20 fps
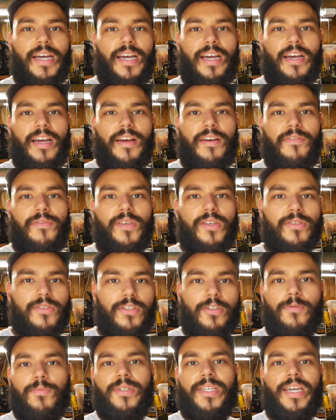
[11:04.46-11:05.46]
have
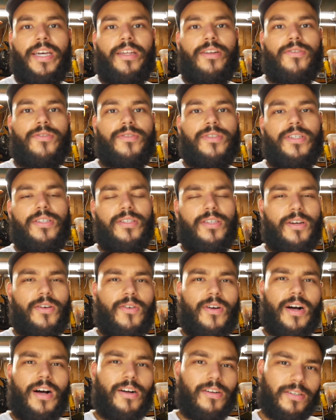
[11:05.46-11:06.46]
YouTube channels,
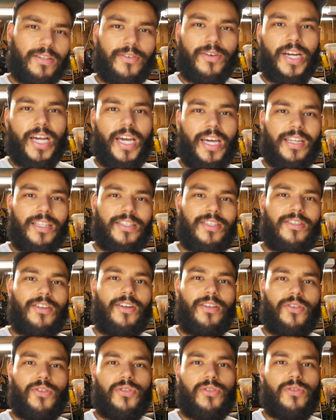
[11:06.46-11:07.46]
so I'll go ahead and
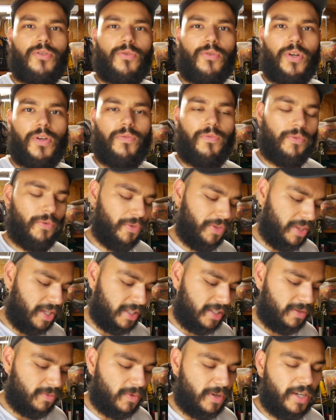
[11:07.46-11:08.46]
start the story for
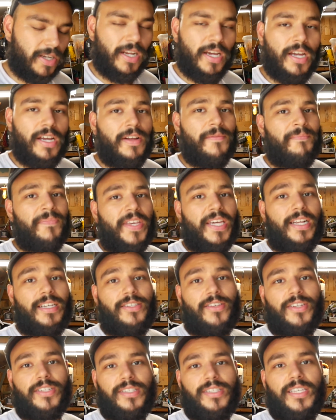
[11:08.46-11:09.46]
this one. And
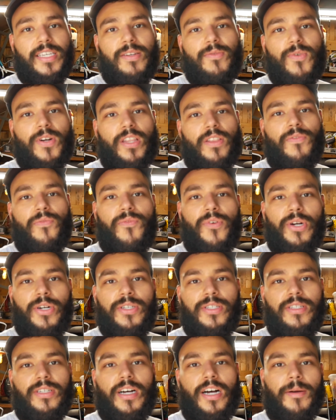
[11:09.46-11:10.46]
as you can see, one of the
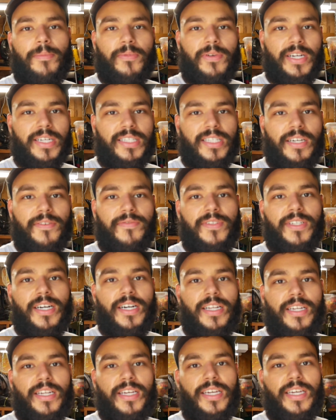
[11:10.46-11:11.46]
first upgrades I've
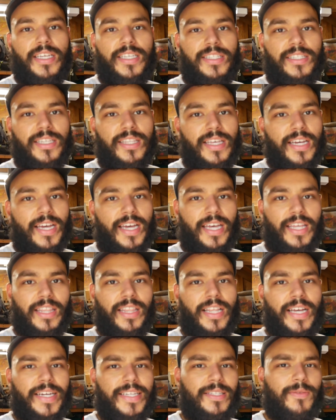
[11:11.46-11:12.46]
done is to the
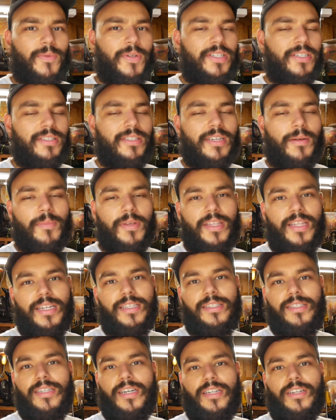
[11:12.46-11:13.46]
headlights, which is something
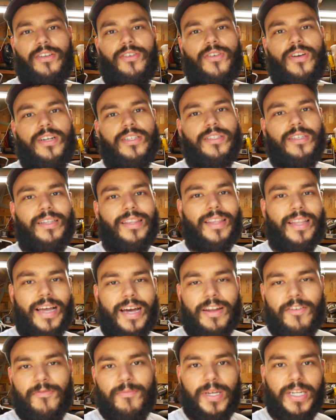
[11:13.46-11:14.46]
that's done across a
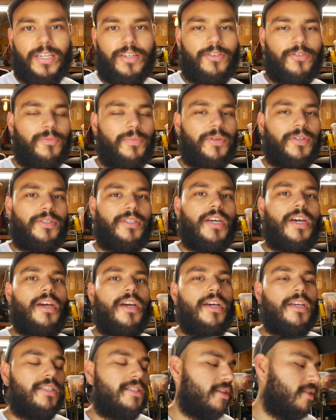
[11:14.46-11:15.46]
lot of Mini Coopers.
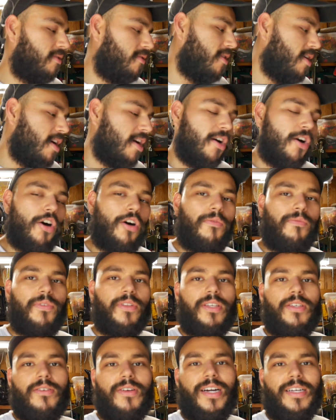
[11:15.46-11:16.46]
So
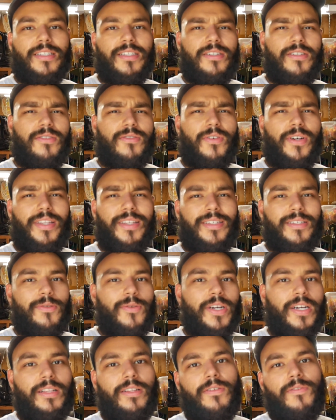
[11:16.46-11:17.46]
hopefully you guys enjoyed this
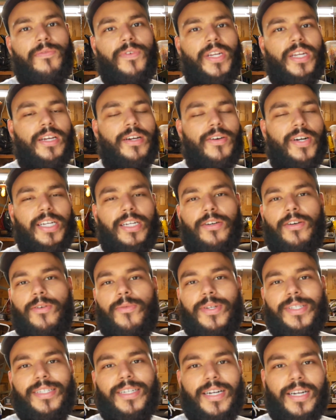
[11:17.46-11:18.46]
quick little video. I know it
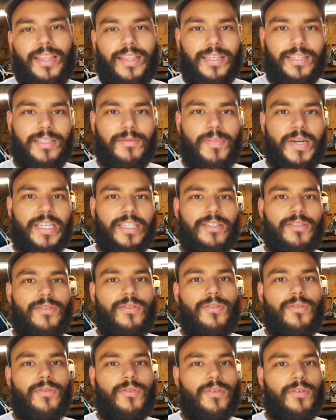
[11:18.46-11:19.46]
wasn't anything special
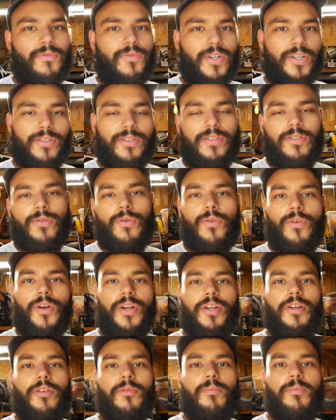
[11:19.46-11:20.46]
or a real
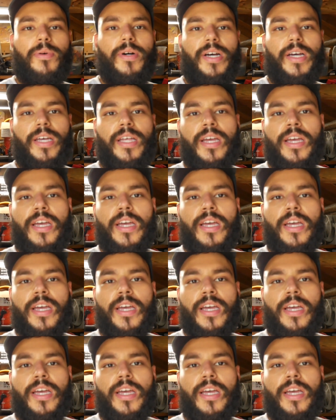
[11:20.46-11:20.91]
tutorial, but